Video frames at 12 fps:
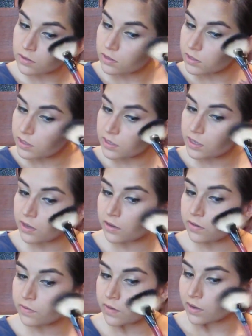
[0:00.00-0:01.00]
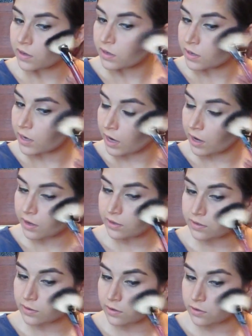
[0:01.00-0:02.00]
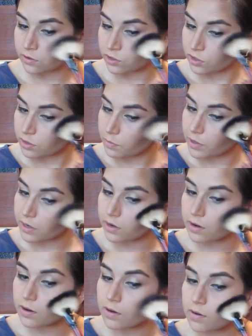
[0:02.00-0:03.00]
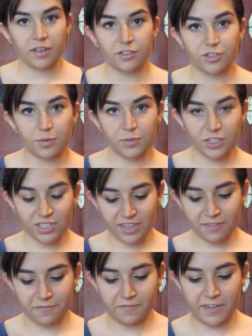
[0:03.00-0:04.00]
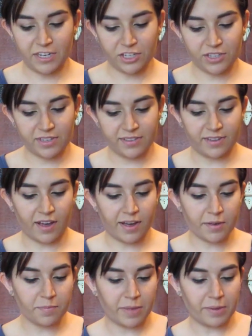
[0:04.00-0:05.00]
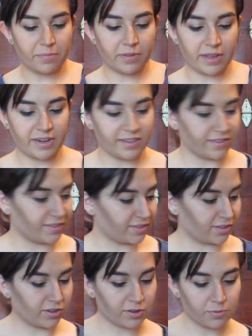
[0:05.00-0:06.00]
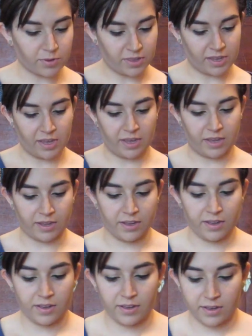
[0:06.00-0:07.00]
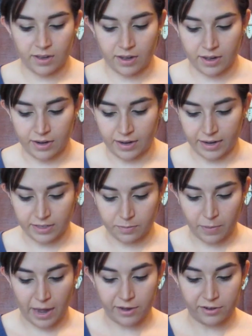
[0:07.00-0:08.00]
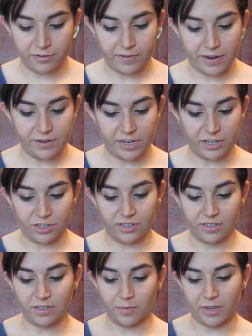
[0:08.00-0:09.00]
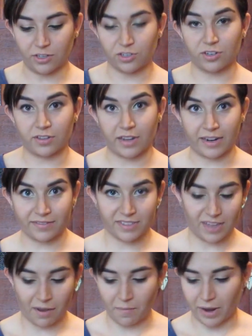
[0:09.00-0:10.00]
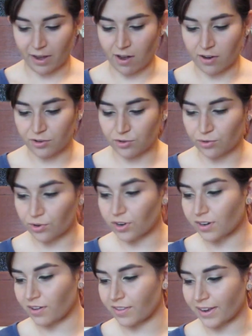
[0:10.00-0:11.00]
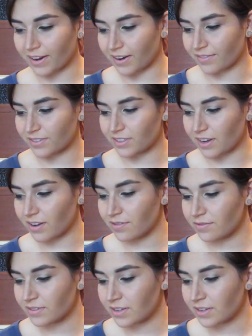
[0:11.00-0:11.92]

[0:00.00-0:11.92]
just to give a nice little shimmer. So I'm just going to finish this up by blending this look with a nice powder foundation to make sure that I've set my contour and all that kind of stuff.